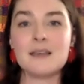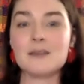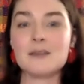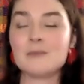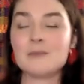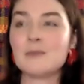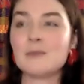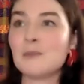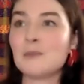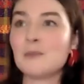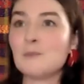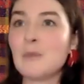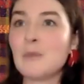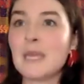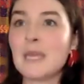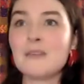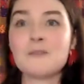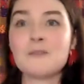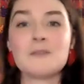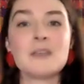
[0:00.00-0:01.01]
it
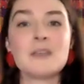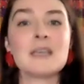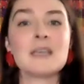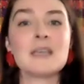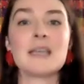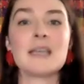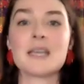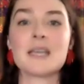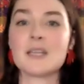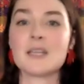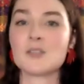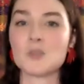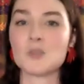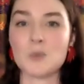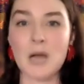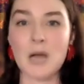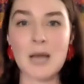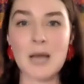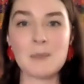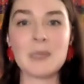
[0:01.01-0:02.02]
may feel like a
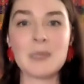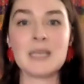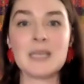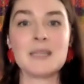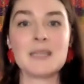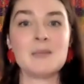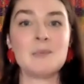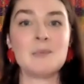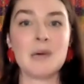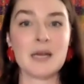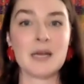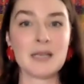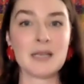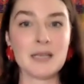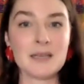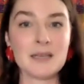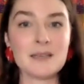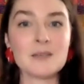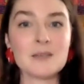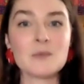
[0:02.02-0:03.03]
drop in the
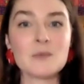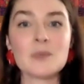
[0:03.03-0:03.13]
bucket